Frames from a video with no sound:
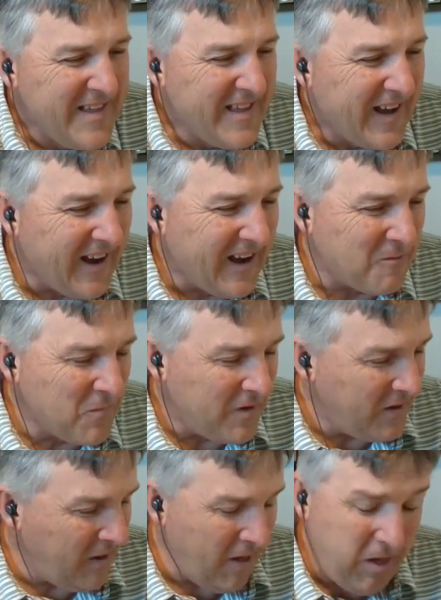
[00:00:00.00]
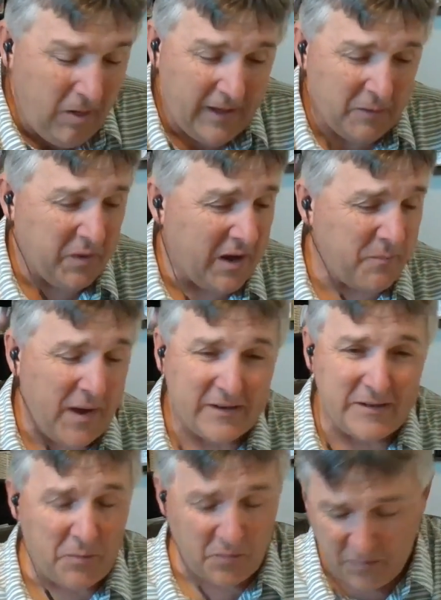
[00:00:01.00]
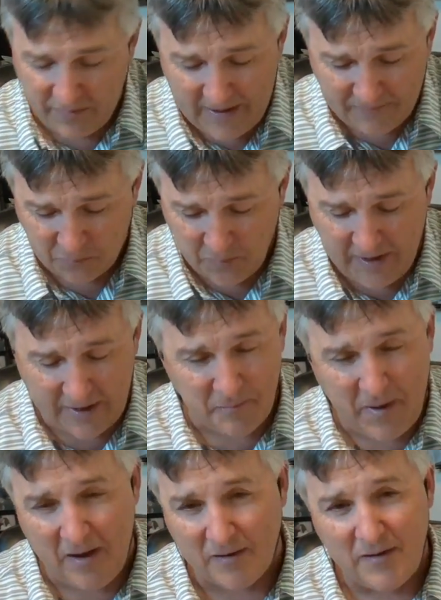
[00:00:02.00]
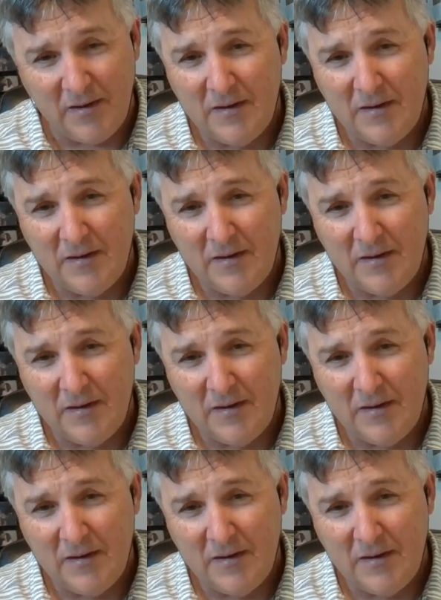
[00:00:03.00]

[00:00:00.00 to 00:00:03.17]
And we got packed up when we left, and we had about